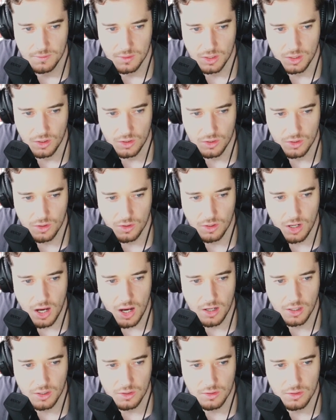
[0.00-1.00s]
You could
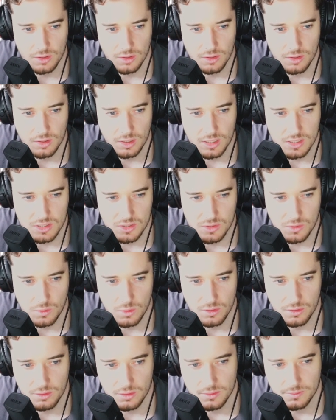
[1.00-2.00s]
argue that it's
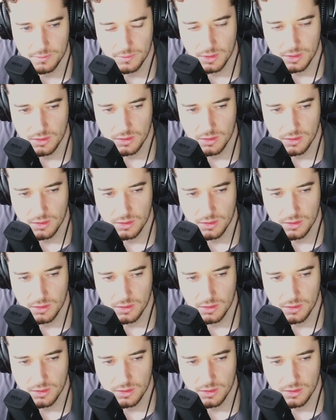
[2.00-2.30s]
sort of,